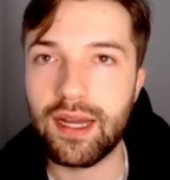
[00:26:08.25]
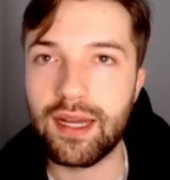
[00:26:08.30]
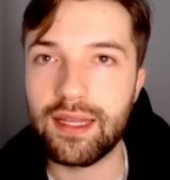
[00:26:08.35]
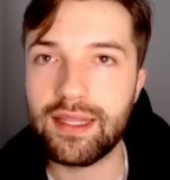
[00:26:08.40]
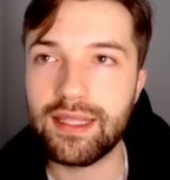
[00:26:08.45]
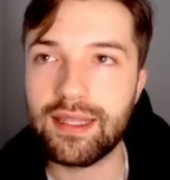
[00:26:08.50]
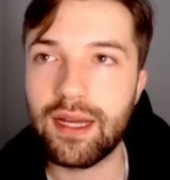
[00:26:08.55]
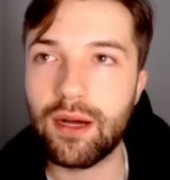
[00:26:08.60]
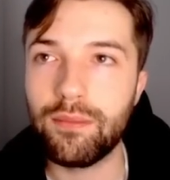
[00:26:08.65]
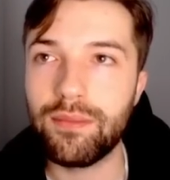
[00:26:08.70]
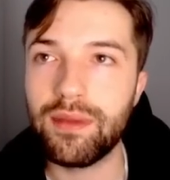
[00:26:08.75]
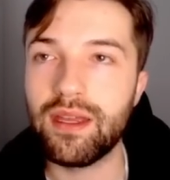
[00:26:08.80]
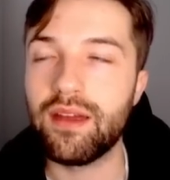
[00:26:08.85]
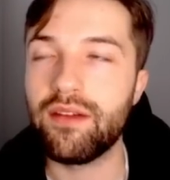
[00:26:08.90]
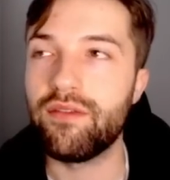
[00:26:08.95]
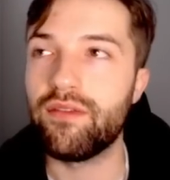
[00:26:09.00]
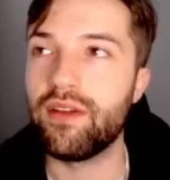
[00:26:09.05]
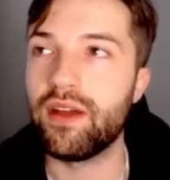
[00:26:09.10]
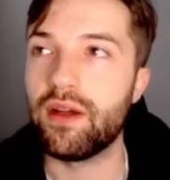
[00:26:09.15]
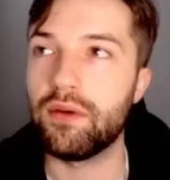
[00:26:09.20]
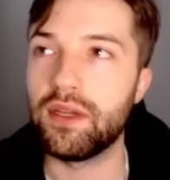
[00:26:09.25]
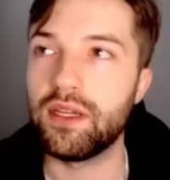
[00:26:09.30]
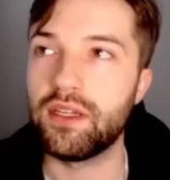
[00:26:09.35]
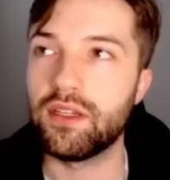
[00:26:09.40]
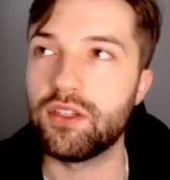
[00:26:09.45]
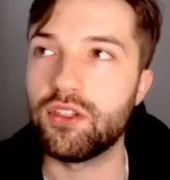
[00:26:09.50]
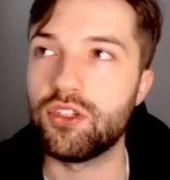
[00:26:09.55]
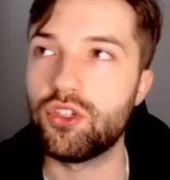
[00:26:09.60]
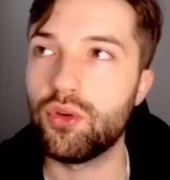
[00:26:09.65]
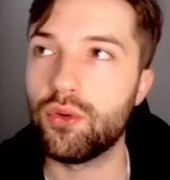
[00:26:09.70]
I think that would be a very
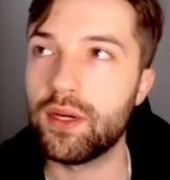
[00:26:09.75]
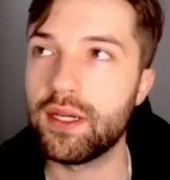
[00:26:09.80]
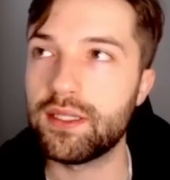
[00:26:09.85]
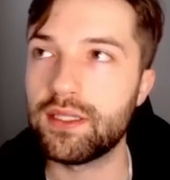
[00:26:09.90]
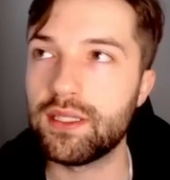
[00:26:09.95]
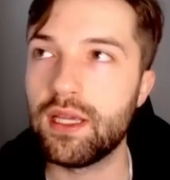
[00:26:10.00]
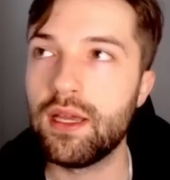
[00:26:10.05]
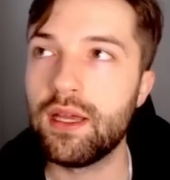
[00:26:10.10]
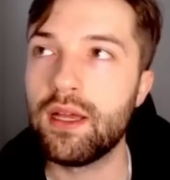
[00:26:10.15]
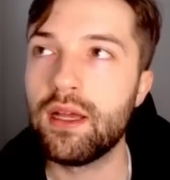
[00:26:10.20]
good choice.